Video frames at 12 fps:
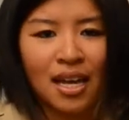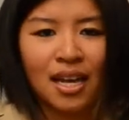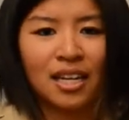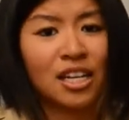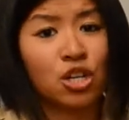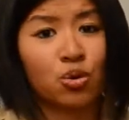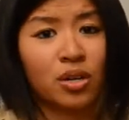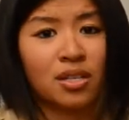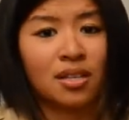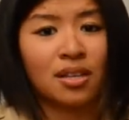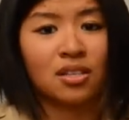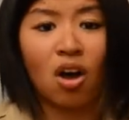It
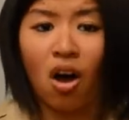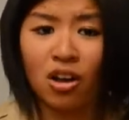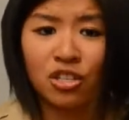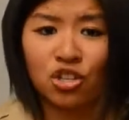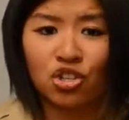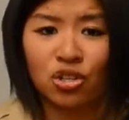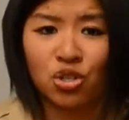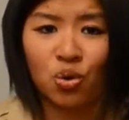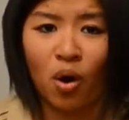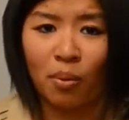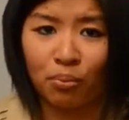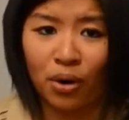increases oxygen
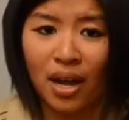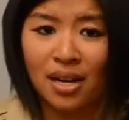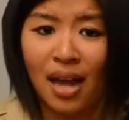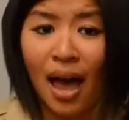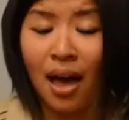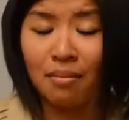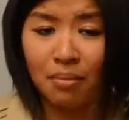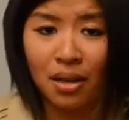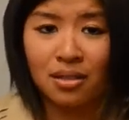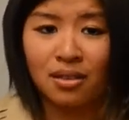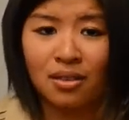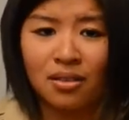to our brain and
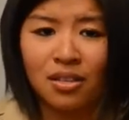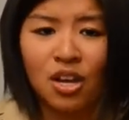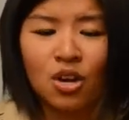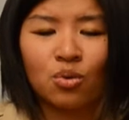muscles,